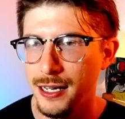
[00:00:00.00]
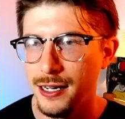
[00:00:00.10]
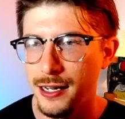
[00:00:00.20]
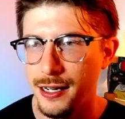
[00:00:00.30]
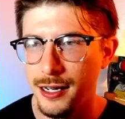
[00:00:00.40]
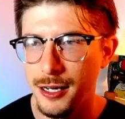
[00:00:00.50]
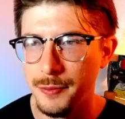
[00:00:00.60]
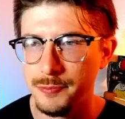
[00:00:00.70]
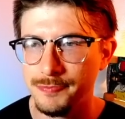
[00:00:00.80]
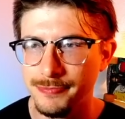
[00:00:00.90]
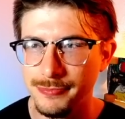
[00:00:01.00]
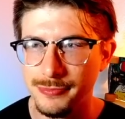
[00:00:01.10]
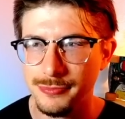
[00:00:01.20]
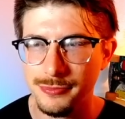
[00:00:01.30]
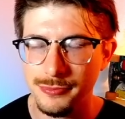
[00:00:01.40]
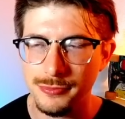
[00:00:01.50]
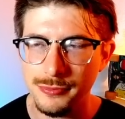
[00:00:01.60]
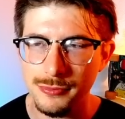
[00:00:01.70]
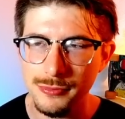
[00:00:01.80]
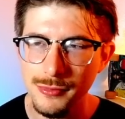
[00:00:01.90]
All
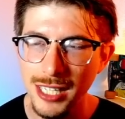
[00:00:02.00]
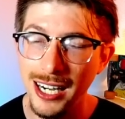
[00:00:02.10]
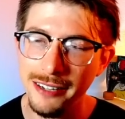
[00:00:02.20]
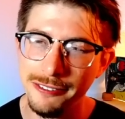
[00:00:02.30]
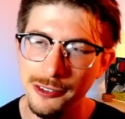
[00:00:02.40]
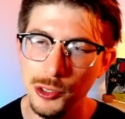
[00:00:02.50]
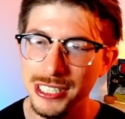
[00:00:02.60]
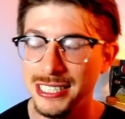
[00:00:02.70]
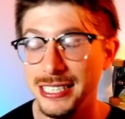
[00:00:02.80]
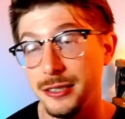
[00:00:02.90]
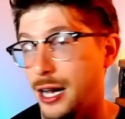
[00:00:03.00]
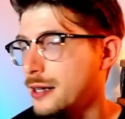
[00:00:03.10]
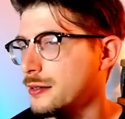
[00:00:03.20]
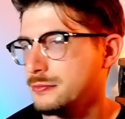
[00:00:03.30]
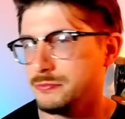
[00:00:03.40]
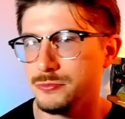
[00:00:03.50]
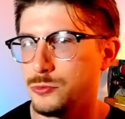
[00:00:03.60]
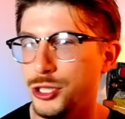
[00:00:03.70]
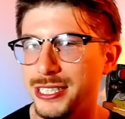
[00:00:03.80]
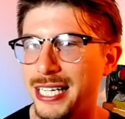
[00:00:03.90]
right, Florges lead.
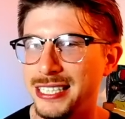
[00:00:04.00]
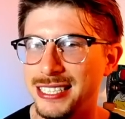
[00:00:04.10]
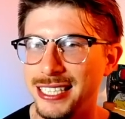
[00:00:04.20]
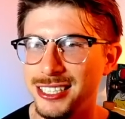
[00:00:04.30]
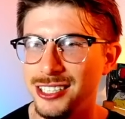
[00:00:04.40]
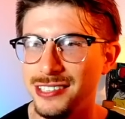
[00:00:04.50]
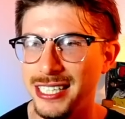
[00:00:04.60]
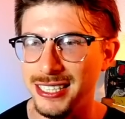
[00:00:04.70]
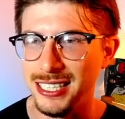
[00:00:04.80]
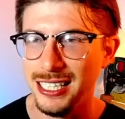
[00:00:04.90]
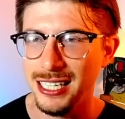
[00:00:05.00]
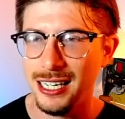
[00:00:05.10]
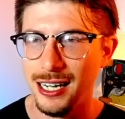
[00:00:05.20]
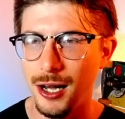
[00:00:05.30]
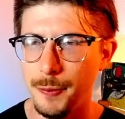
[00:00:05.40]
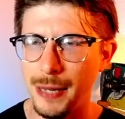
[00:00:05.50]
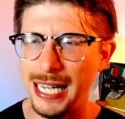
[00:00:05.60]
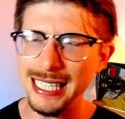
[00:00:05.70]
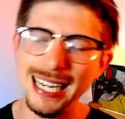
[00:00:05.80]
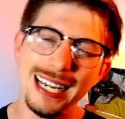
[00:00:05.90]
Worst case scenario, right?
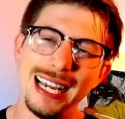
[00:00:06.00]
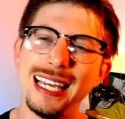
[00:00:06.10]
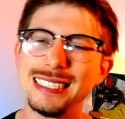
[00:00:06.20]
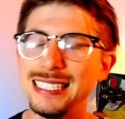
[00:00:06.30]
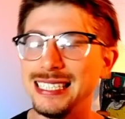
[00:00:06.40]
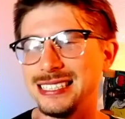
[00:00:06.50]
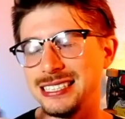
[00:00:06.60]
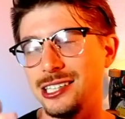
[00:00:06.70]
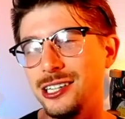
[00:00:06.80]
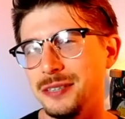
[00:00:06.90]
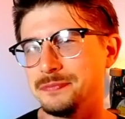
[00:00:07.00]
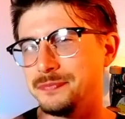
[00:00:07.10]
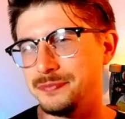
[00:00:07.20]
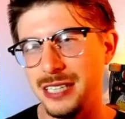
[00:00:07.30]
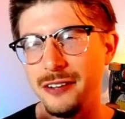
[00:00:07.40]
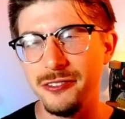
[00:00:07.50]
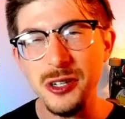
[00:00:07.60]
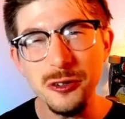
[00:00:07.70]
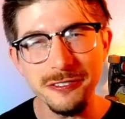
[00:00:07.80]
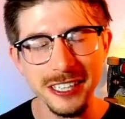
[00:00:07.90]
I actually saw a
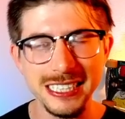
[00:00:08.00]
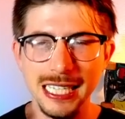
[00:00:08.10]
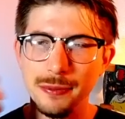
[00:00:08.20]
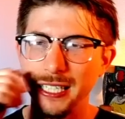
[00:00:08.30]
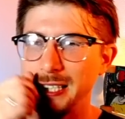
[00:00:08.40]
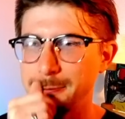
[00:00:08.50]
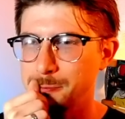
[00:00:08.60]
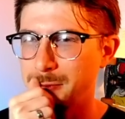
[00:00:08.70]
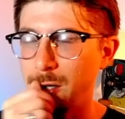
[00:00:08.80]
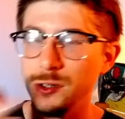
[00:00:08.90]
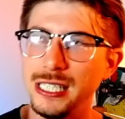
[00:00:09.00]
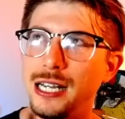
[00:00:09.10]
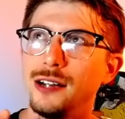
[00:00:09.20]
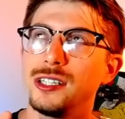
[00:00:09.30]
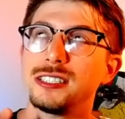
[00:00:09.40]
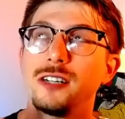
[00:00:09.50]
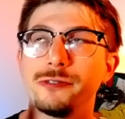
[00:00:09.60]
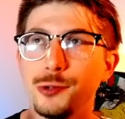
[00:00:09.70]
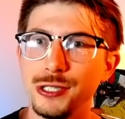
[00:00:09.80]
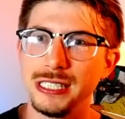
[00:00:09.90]
few fairy type leads. I only saw
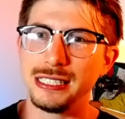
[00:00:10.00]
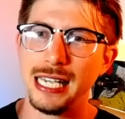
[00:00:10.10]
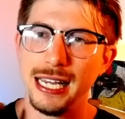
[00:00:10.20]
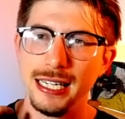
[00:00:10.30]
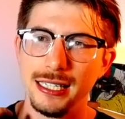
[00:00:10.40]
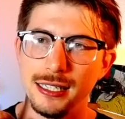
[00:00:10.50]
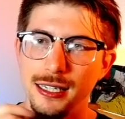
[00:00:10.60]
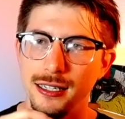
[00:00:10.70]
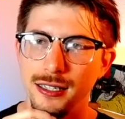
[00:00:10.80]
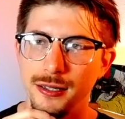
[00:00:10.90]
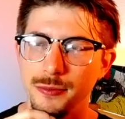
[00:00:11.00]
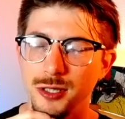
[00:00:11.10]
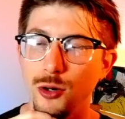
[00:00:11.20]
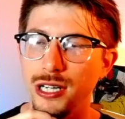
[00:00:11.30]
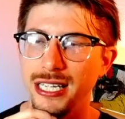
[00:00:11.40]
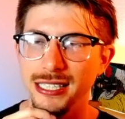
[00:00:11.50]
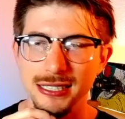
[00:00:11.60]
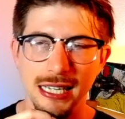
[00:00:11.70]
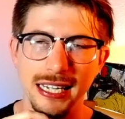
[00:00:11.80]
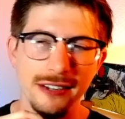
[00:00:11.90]
Florges and Togekiss.
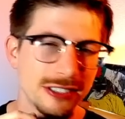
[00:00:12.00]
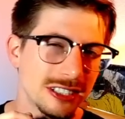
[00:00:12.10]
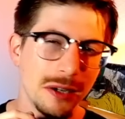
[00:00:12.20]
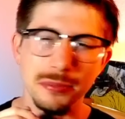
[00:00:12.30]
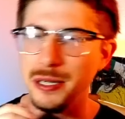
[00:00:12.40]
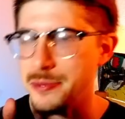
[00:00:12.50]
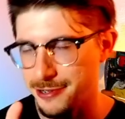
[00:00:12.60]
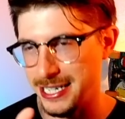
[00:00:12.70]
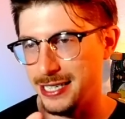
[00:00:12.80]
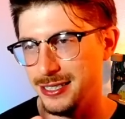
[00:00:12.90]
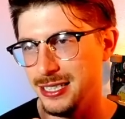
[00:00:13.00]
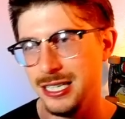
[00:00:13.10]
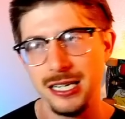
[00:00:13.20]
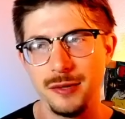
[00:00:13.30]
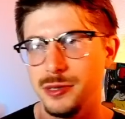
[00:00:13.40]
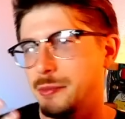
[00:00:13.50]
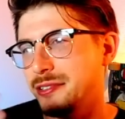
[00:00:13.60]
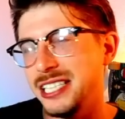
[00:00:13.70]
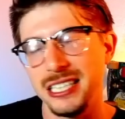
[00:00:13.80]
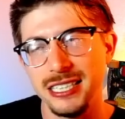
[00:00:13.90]
I never saw Primarina.
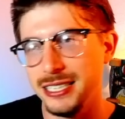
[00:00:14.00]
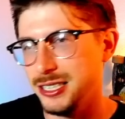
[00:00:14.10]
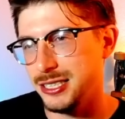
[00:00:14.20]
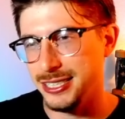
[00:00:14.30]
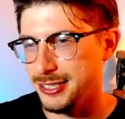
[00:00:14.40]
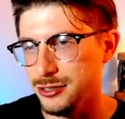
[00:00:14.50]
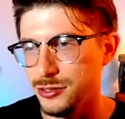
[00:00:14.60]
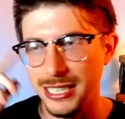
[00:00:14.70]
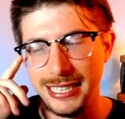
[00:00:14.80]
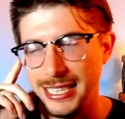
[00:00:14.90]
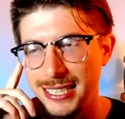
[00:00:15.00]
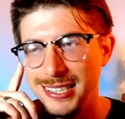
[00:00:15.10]
Primarina lead, you just lose, I think.